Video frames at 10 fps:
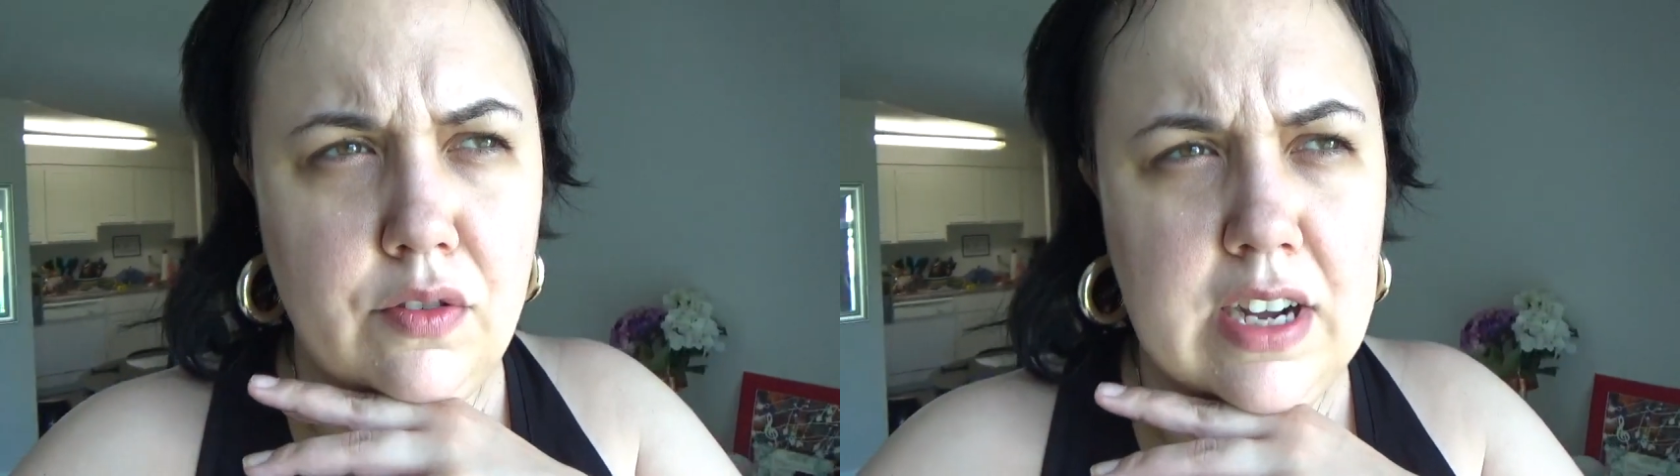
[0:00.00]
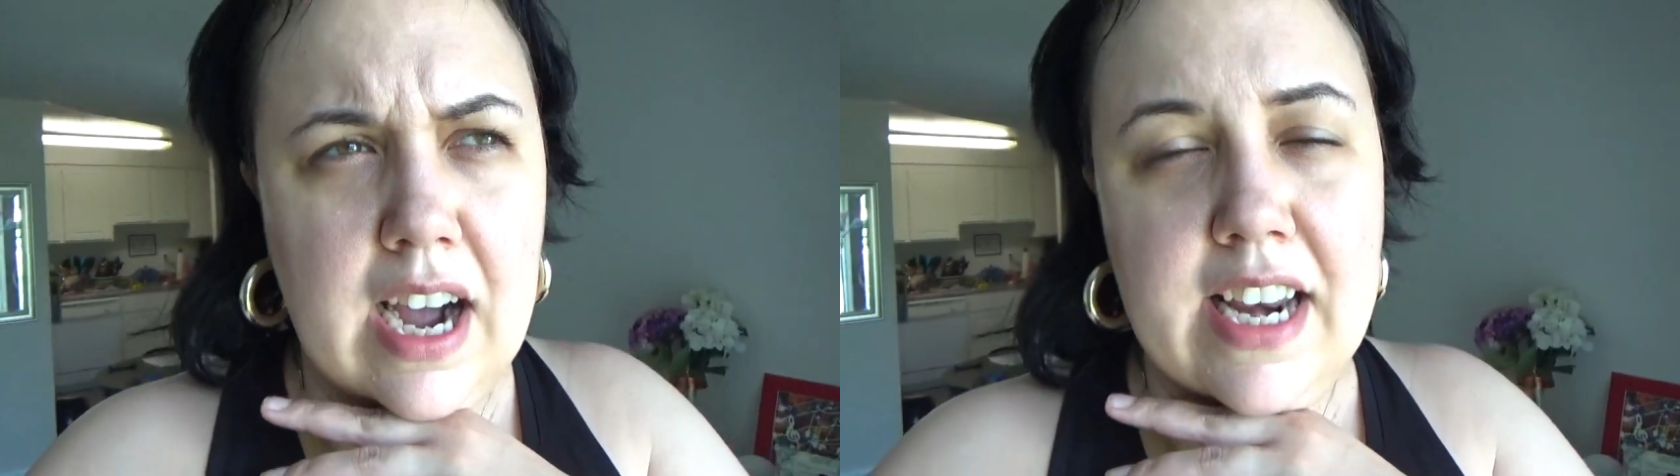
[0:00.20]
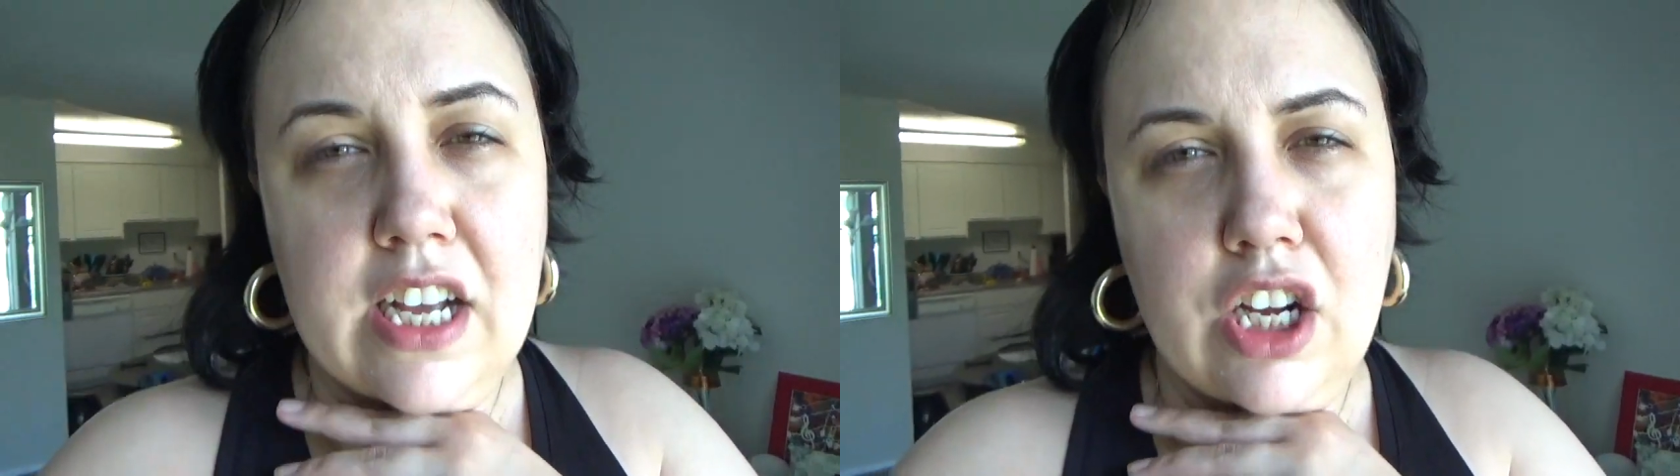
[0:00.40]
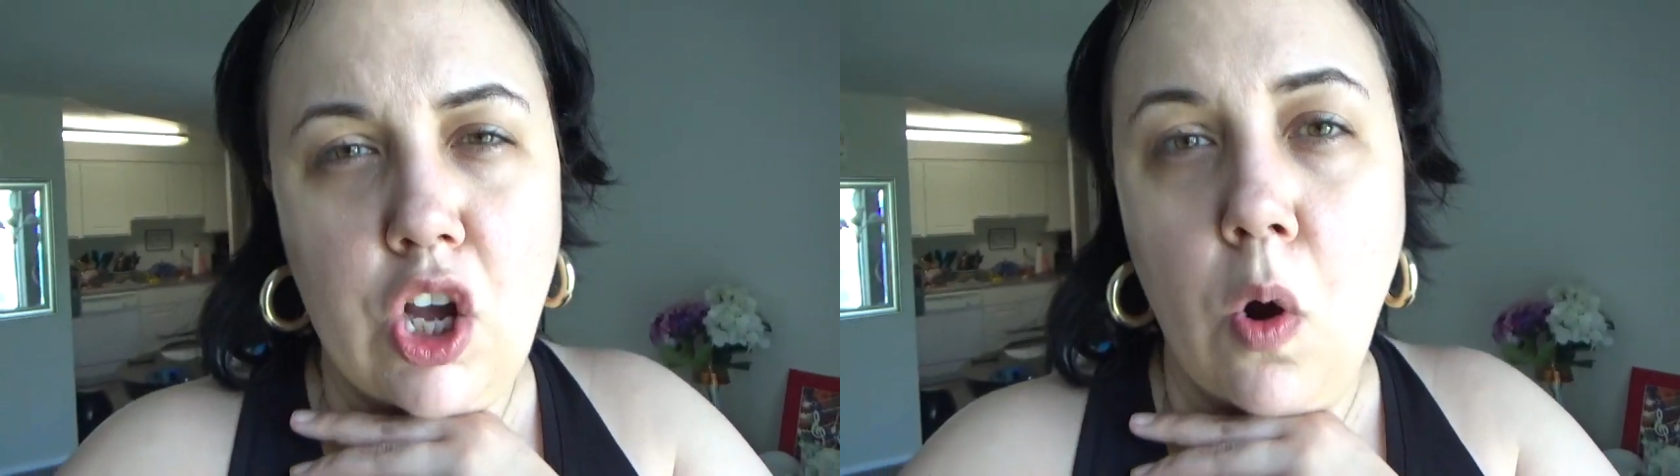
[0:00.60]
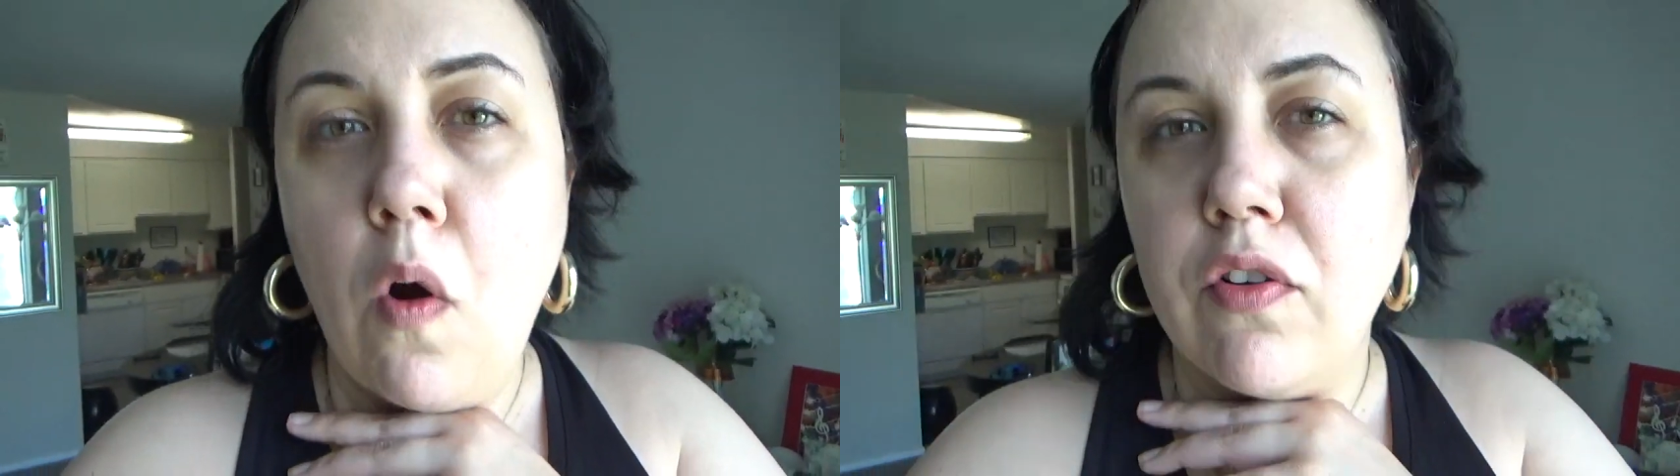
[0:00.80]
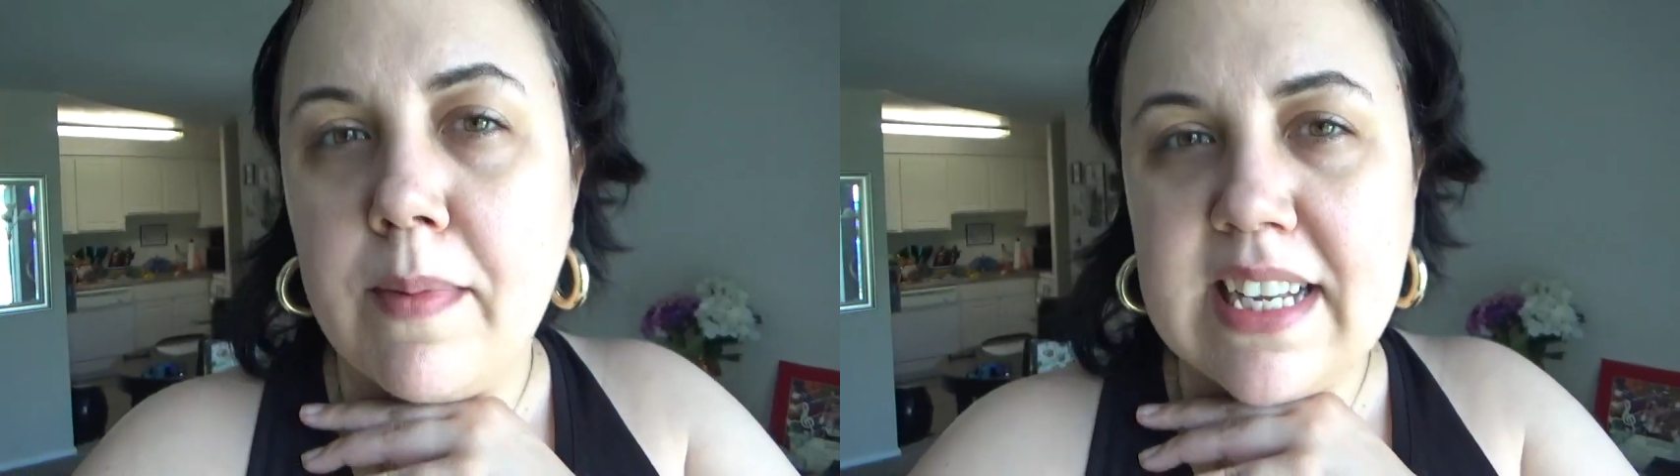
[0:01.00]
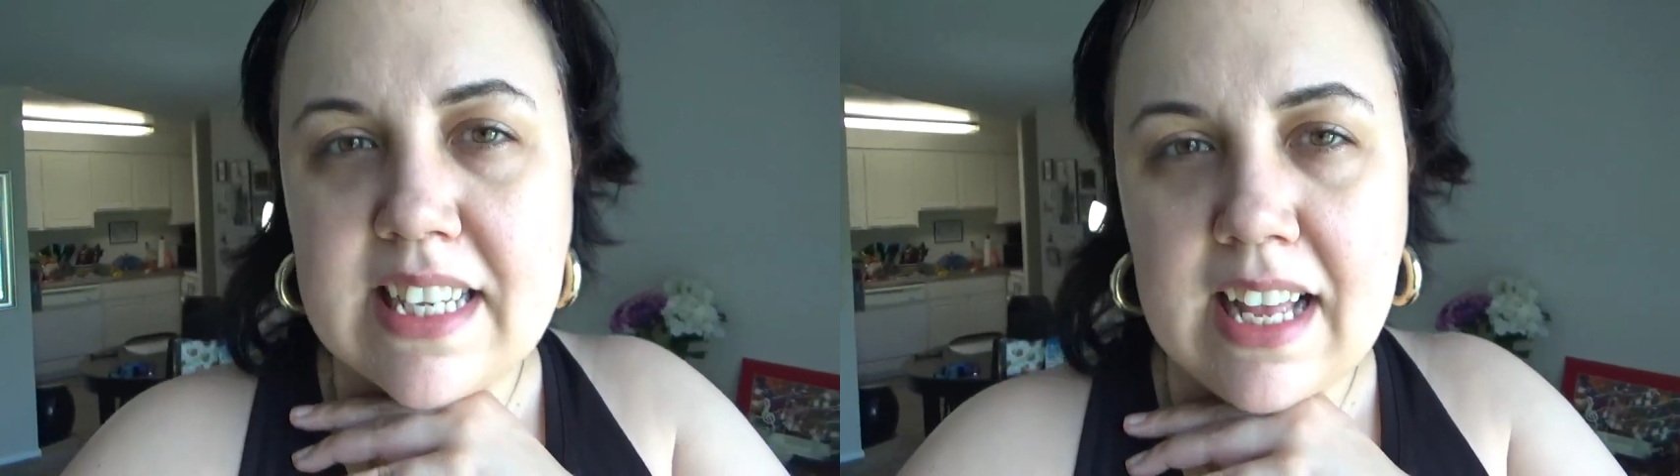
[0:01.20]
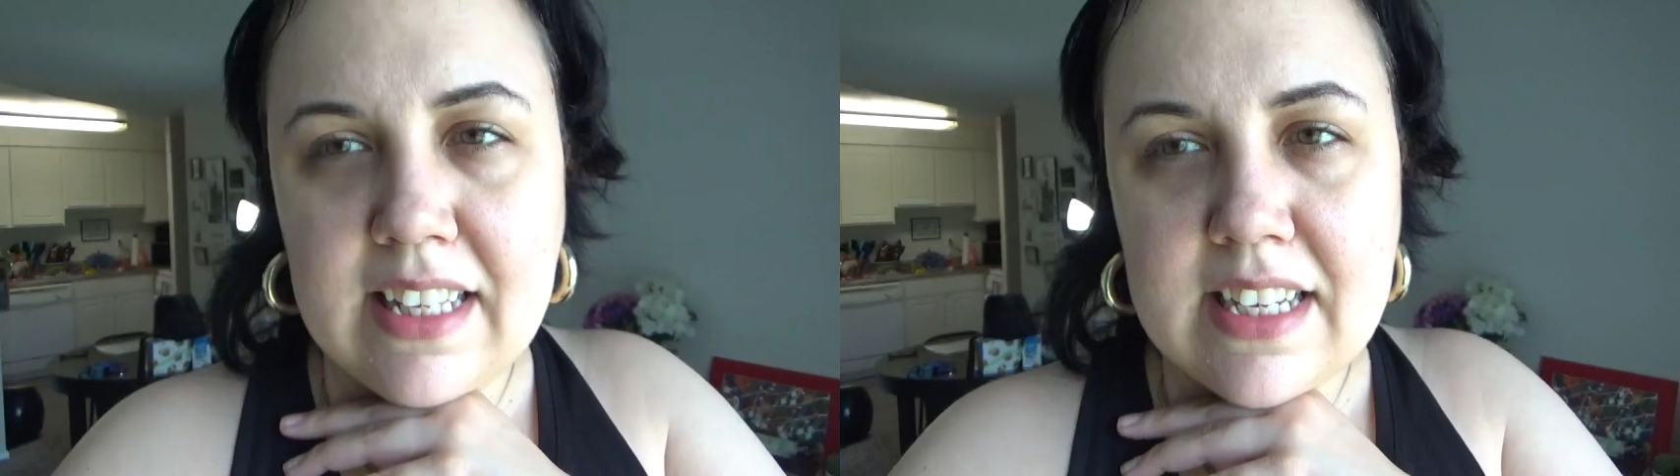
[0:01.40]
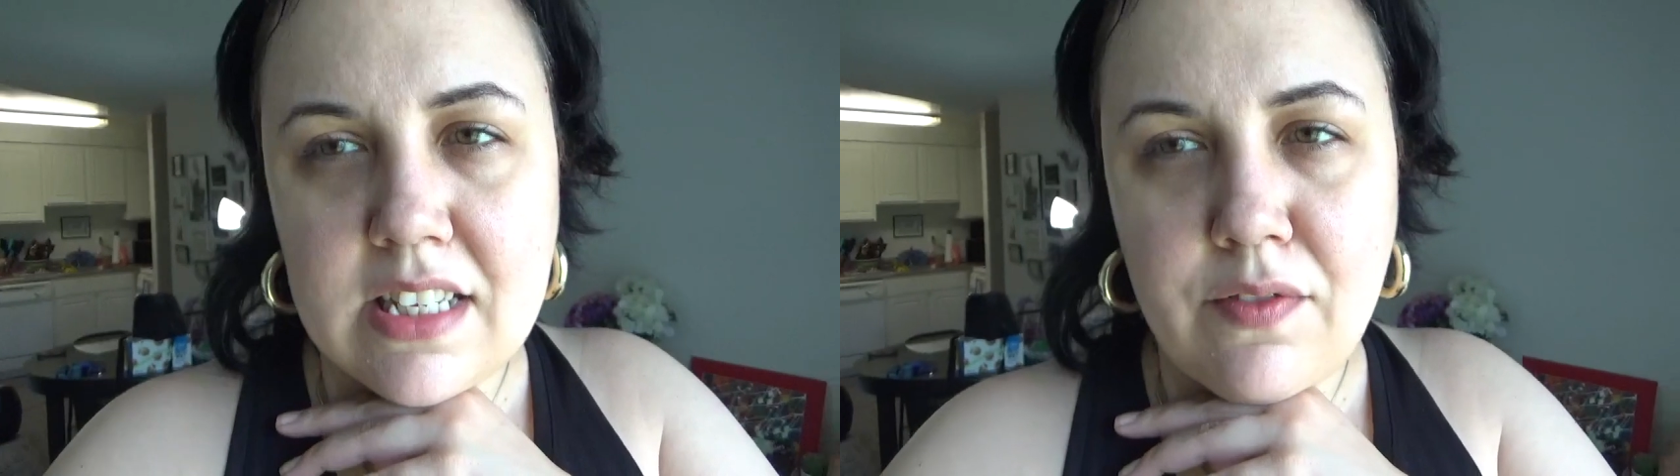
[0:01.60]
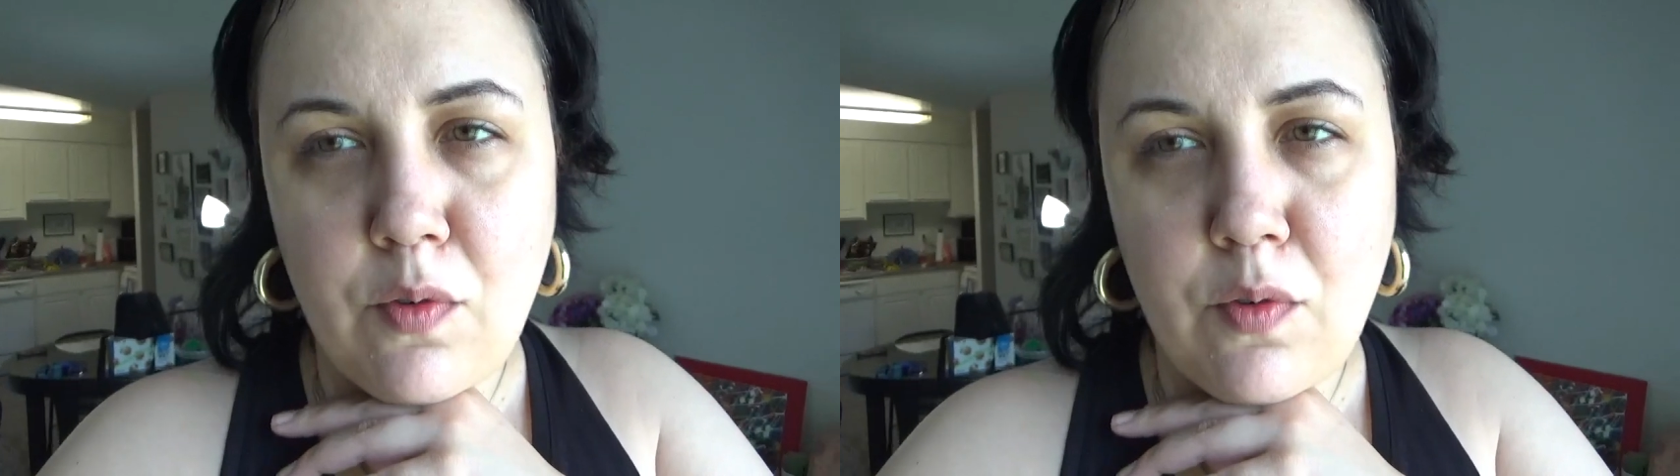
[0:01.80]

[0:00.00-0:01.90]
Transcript: kind of go over my set list